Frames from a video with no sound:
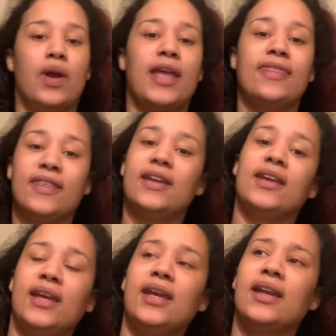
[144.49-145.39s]
and then
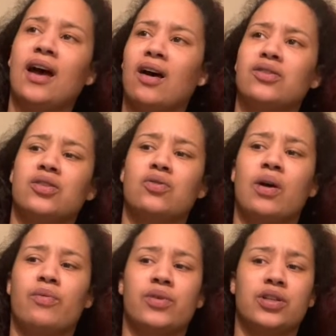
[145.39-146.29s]
again, I
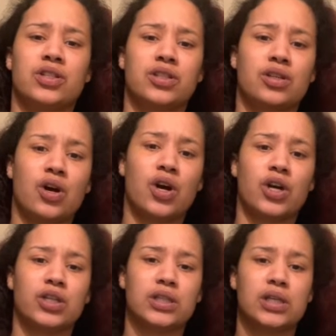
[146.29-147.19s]
want to
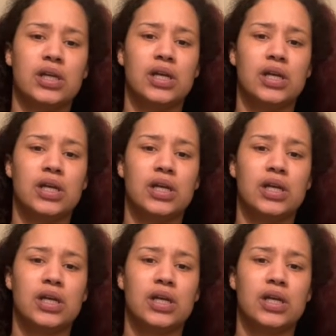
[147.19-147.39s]
start